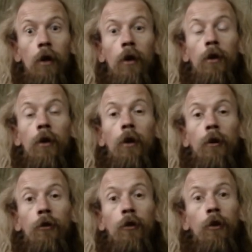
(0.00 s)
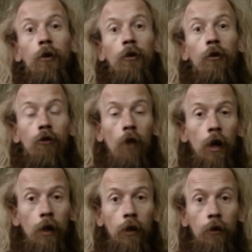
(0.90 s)
You know, to to try
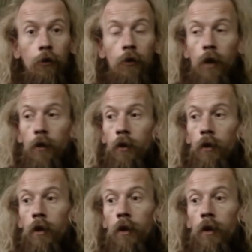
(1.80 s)
and understand it.